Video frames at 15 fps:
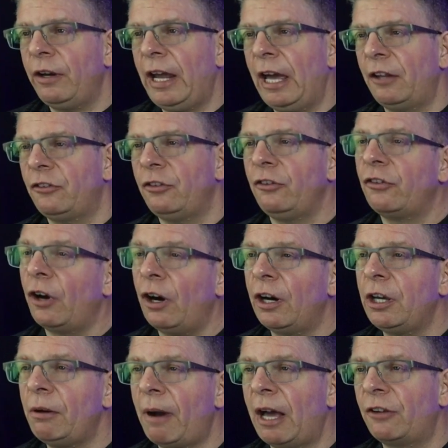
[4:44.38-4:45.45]
good answers,
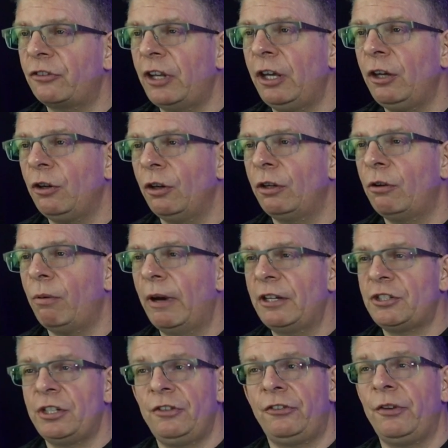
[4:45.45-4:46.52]
are you asking good
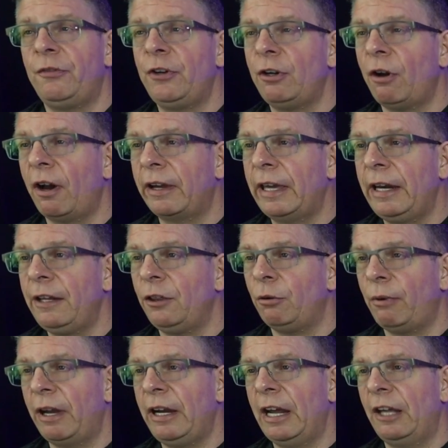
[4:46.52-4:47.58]
questions? If you're not getting the
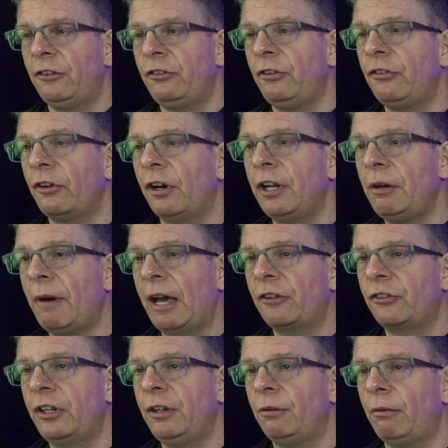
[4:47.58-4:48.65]
right answers, are you
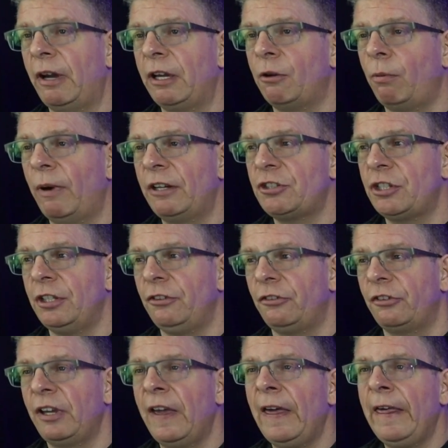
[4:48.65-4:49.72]
asking the right
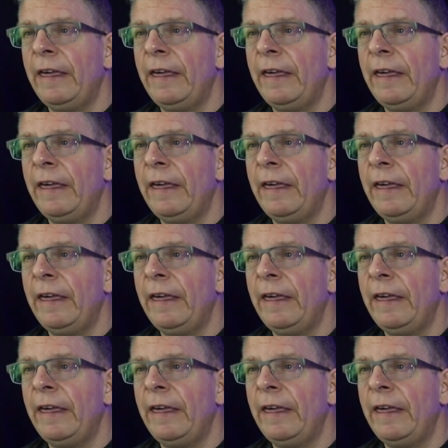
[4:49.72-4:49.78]
questions?